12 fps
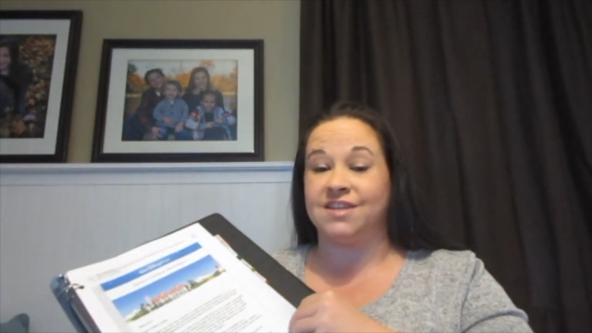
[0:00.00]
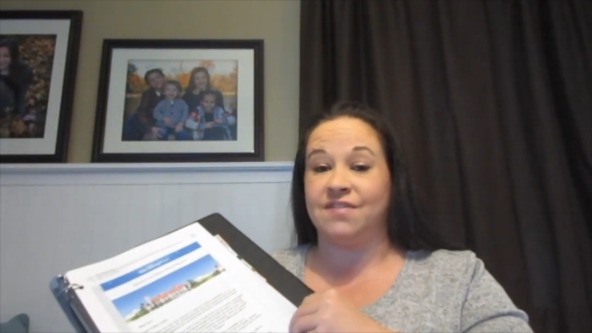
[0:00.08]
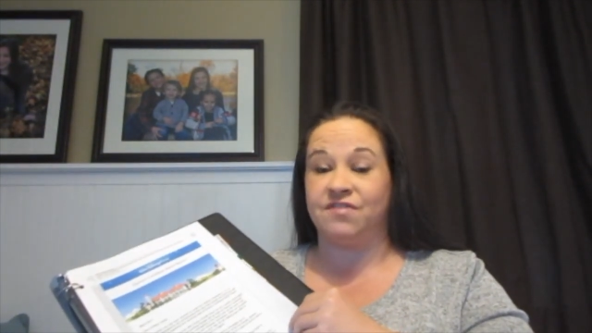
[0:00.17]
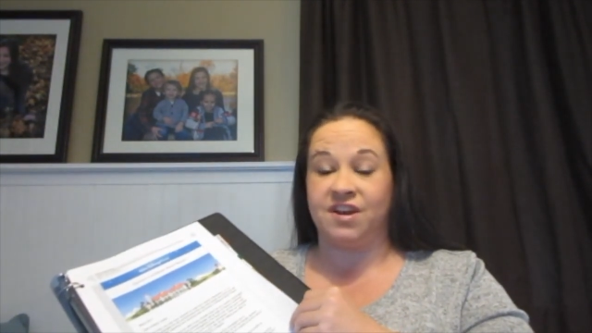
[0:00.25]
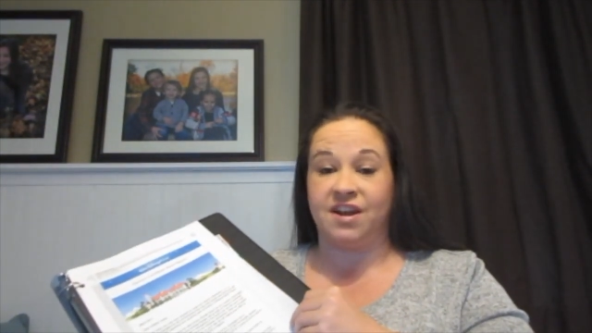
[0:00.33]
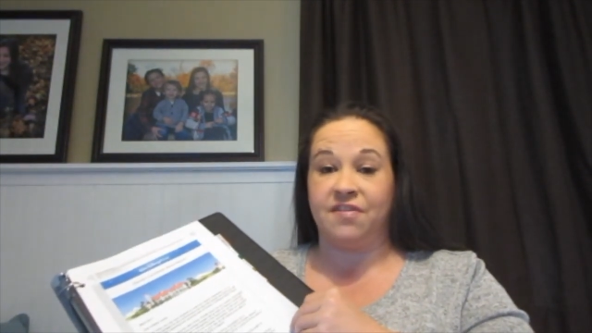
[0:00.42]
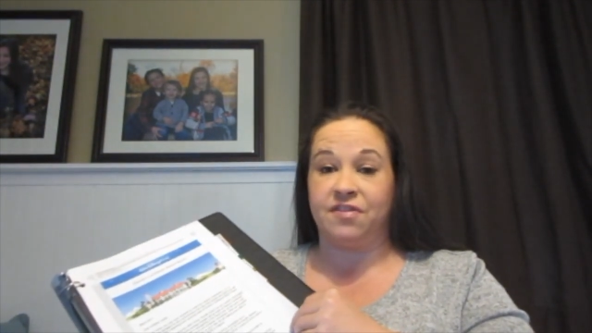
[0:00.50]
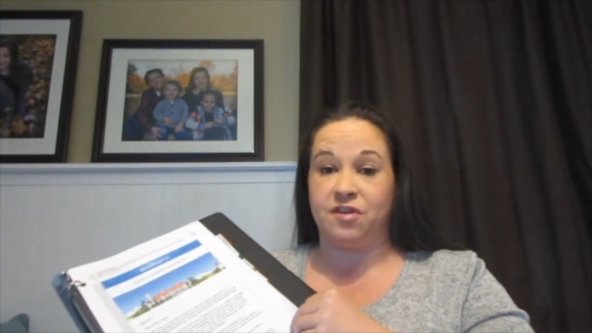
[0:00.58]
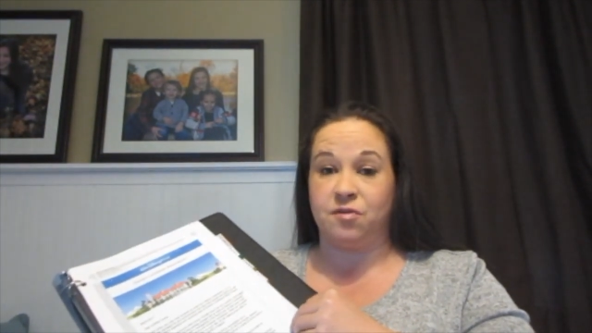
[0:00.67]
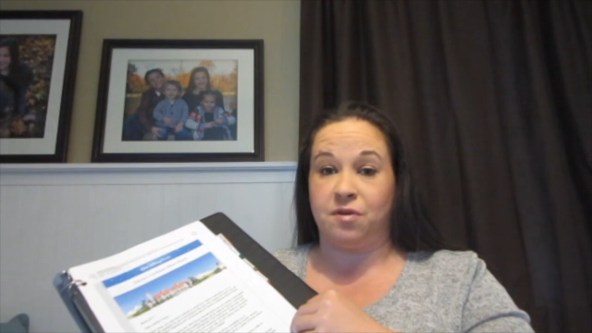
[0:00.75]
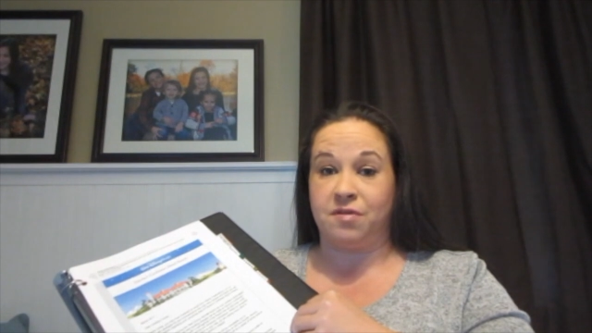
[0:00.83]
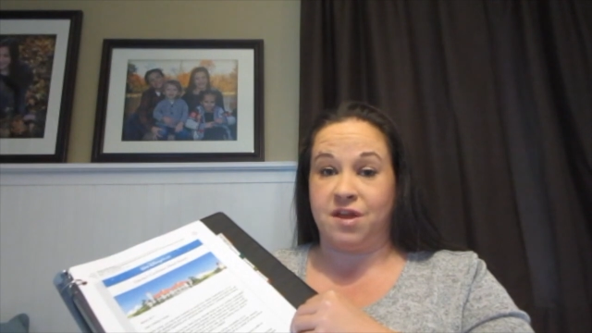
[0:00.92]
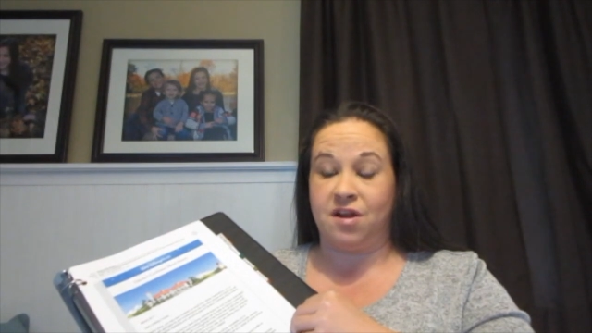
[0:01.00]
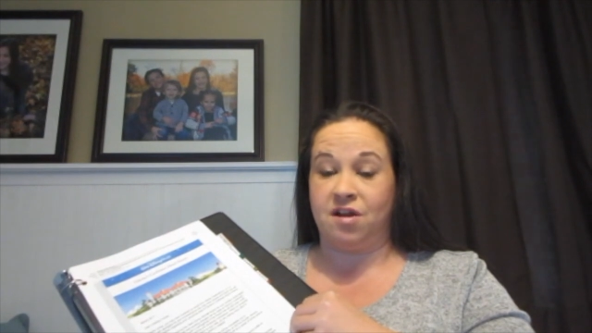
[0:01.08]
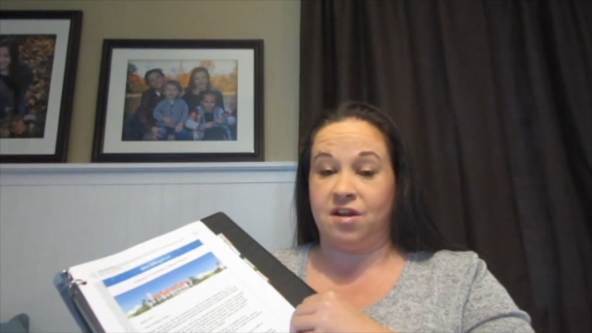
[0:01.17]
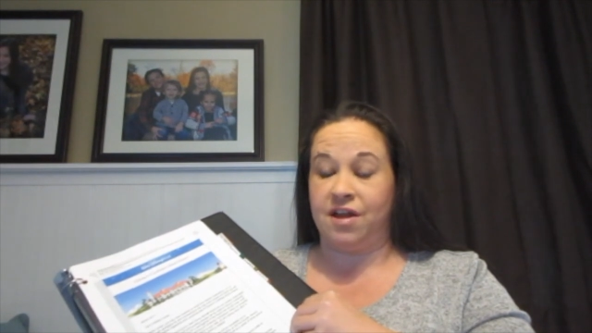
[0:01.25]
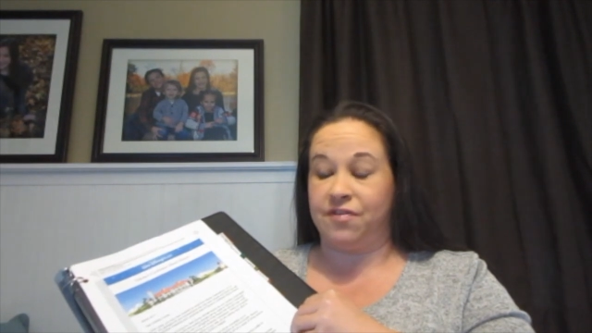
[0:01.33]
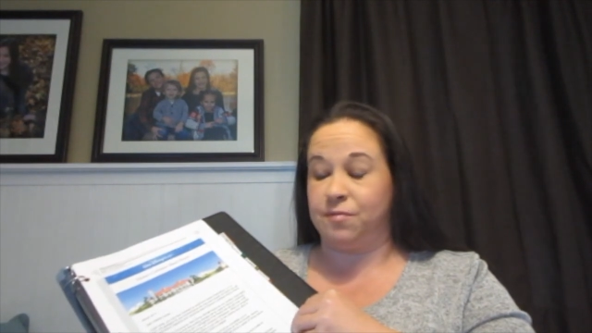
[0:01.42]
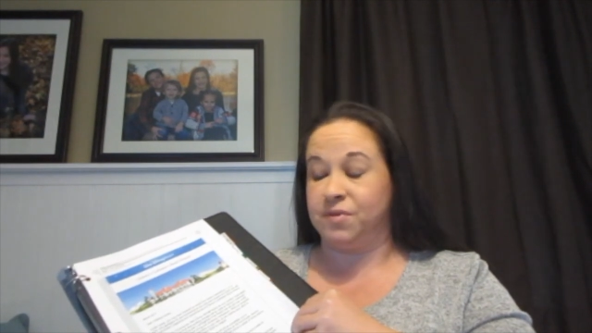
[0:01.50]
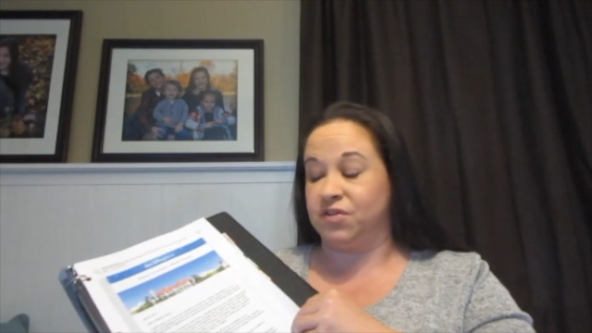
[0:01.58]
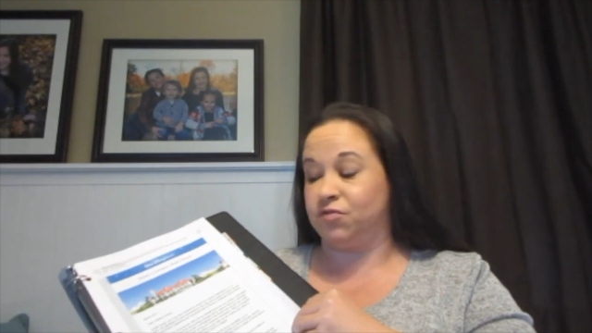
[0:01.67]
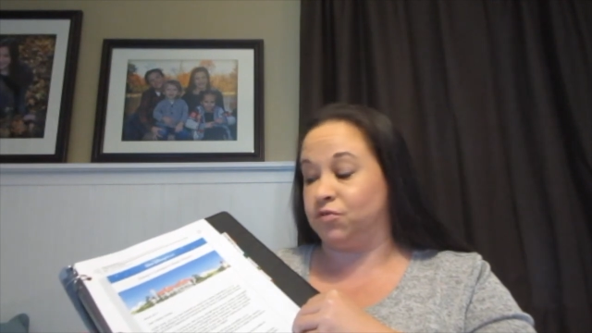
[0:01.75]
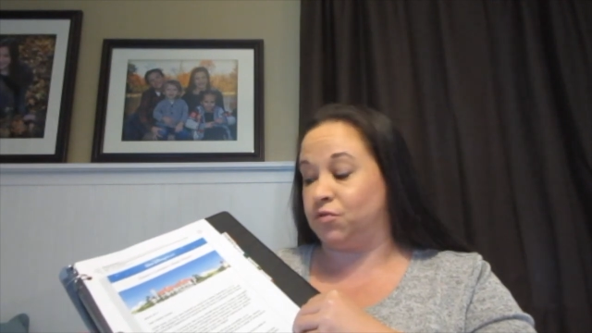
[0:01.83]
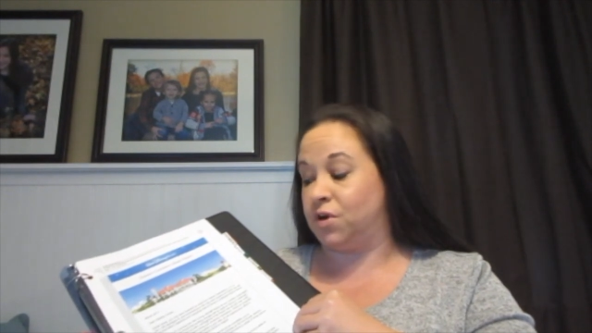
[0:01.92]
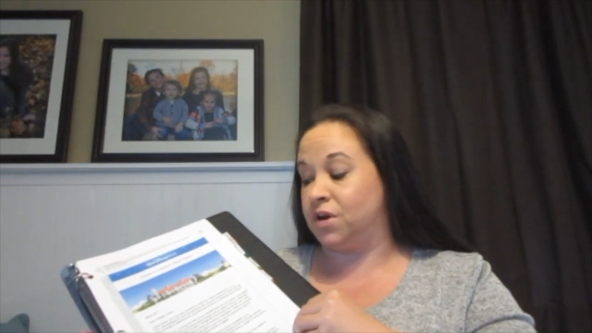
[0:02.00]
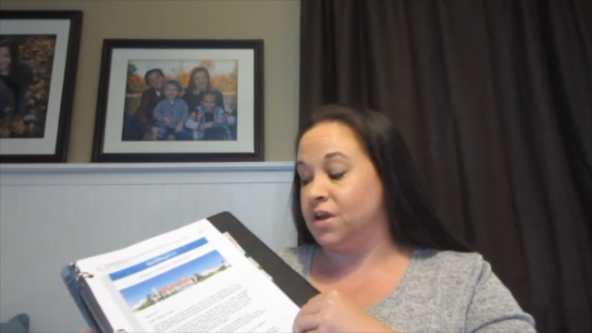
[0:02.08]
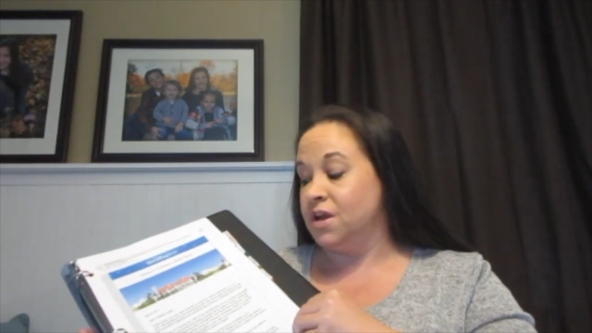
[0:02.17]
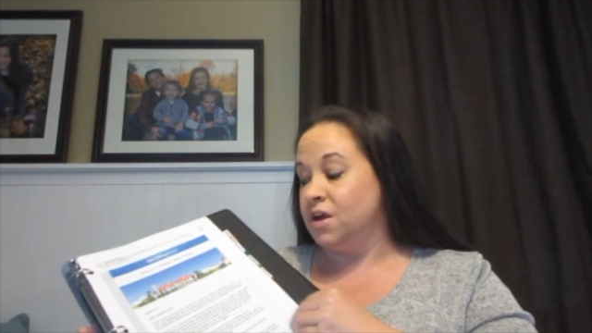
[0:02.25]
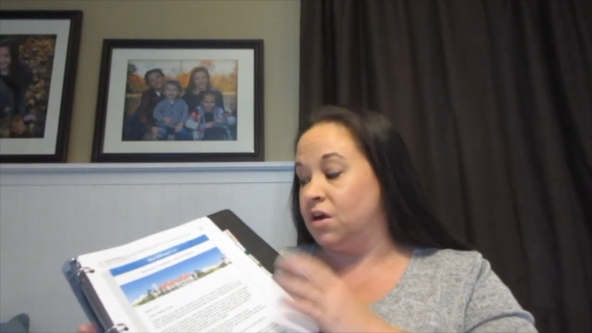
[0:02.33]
every night that you are there at the beach resort,